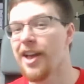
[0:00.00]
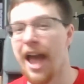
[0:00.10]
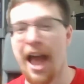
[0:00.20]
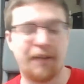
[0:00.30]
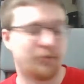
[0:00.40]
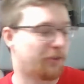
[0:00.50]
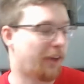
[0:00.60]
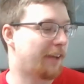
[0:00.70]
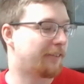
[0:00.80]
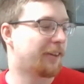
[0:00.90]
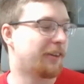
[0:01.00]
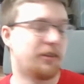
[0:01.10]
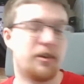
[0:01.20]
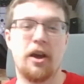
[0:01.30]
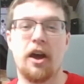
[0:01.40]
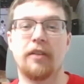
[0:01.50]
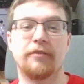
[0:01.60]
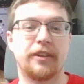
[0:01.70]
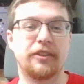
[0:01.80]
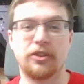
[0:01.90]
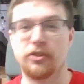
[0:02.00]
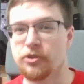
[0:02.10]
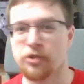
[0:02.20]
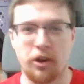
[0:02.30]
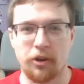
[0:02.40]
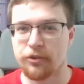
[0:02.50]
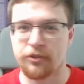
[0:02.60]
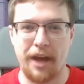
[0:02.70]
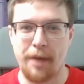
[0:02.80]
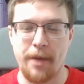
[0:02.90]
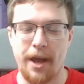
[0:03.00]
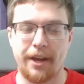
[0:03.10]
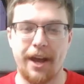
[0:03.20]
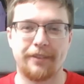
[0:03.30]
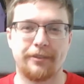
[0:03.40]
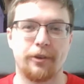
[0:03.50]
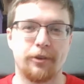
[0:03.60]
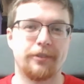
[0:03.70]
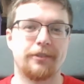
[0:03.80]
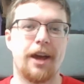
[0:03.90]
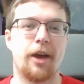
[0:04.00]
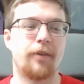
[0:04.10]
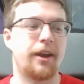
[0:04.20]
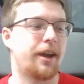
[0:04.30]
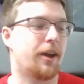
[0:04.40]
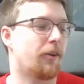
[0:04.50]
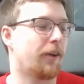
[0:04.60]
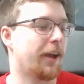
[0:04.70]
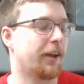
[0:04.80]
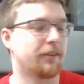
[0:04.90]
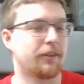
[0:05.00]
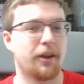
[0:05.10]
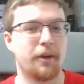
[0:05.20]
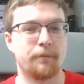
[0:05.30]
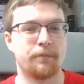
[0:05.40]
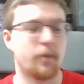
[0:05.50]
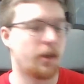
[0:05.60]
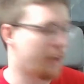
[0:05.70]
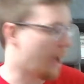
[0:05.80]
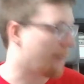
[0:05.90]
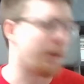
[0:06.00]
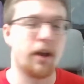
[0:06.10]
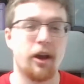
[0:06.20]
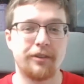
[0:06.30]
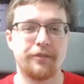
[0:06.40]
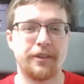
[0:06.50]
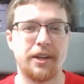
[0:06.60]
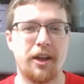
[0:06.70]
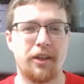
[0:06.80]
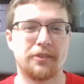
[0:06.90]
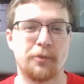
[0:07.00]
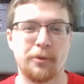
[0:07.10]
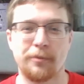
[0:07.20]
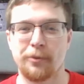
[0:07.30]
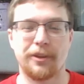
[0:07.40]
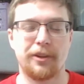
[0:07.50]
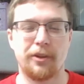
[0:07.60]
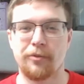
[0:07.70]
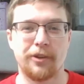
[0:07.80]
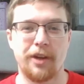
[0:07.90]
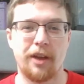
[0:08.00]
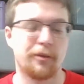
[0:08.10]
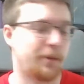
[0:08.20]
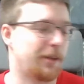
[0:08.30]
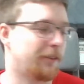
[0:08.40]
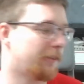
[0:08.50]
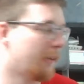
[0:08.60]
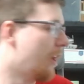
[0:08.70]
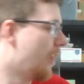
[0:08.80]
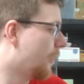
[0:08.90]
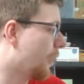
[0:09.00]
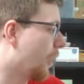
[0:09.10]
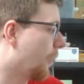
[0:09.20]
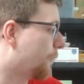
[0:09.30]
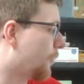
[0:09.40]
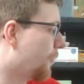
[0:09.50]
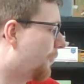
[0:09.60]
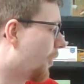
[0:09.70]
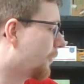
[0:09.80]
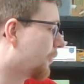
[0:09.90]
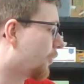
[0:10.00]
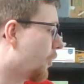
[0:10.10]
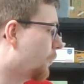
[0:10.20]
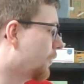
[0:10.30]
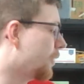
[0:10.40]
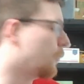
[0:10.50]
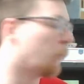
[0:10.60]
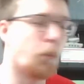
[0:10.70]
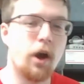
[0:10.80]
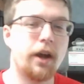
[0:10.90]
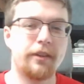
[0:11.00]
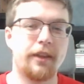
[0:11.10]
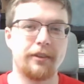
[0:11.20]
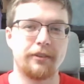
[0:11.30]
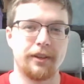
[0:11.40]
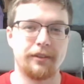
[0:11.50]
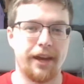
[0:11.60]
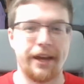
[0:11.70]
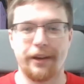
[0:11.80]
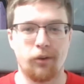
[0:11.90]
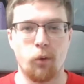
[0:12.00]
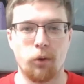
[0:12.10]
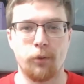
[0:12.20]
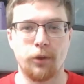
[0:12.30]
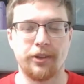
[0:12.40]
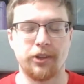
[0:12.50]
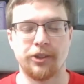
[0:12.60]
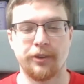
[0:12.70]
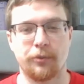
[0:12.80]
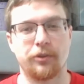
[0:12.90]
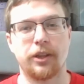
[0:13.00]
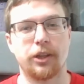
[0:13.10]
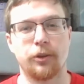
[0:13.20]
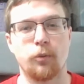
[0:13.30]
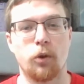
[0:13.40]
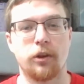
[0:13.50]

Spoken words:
advertising, vintage trucker snapback hats that are in style right now, and yeah, I paid $150 for them, so a little over $1 a piece. So far, there's only one that is in like horrible condition that was clearly worn a